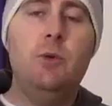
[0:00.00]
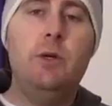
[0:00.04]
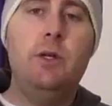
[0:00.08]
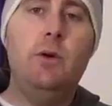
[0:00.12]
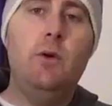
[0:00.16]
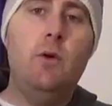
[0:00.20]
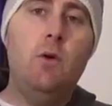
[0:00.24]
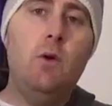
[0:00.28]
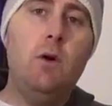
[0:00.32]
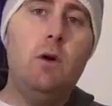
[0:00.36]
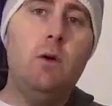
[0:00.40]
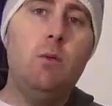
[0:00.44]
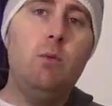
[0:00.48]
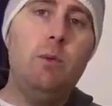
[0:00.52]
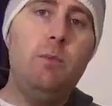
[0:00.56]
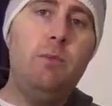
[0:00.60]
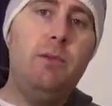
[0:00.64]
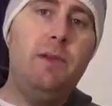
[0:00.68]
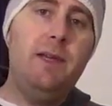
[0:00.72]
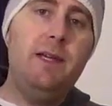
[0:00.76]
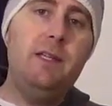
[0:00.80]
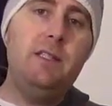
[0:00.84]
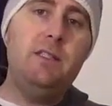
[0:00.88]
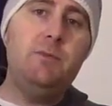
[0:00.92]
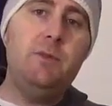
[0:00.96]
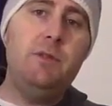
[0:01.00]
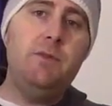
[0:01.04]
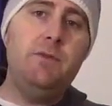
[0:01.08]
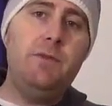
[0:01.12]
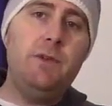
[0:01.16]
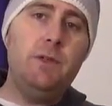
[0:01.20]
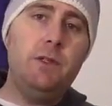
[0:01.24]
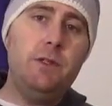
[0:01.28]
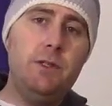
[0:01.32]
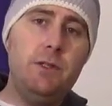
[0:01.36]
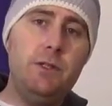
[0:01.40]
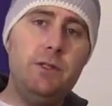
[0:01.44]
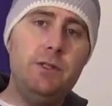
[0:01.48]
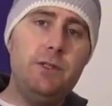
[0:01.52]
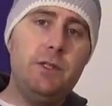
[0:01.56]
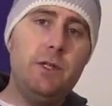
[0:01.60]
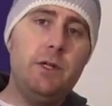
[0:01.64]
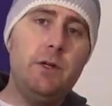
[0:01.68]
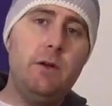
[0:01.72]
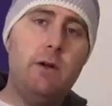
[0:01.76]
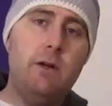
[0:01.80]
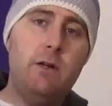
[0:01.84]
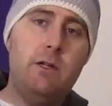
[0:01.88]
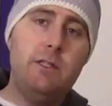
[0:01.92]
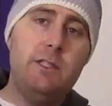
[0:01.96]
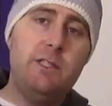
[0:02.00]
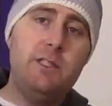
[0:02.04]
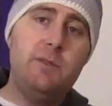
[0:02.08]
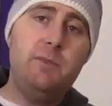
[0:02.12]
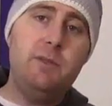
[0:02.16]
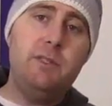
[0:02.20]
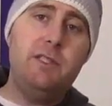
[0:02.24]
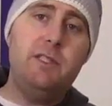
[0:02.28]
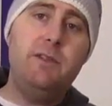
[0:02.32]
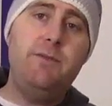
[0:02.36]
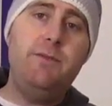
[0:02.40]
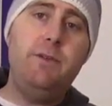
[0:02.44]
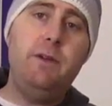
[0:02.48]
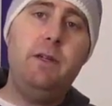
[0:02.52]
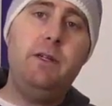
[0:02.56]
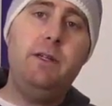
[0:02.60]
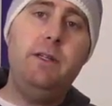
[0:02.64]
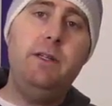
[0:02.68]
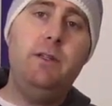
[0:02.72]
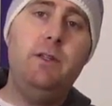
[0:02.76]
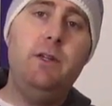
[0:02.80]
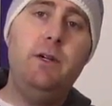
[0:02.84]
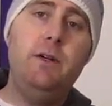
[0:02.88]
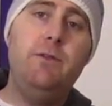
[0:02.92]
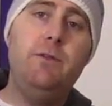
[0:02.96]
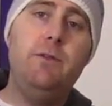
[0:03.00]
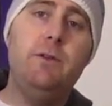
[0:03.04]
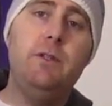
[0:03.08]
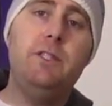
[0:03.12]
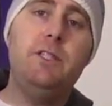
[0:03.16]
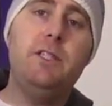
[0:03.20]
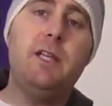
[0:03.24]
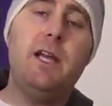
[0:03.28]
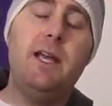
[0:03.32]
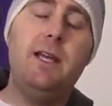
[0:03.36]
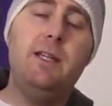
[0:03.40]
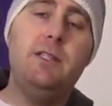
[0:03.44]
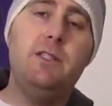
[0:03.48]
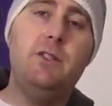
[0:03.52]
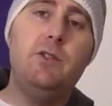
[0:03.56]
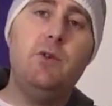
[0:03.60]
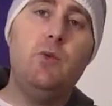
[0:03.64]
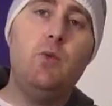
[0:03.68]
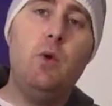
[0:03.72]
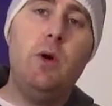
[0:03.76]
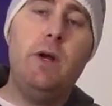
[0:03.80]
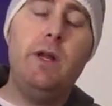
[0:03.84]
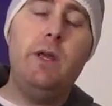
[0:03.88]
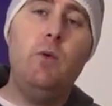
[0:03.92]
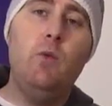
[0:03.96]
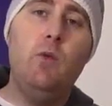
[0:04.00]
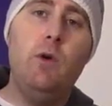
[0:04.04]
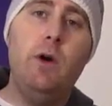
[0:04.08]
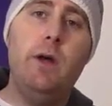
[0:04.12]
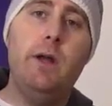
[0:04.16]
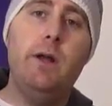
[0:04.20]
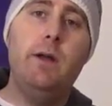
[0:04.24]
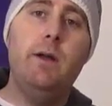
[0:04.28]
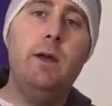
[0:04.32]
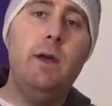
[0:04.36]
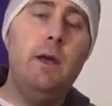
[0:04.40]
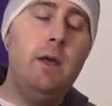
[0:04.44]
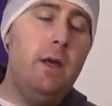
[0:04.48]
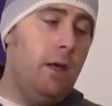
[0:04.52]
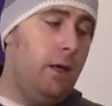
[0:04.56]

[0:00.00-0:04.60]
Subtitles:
when you order replacement filters, you're going to specifically look for size 21.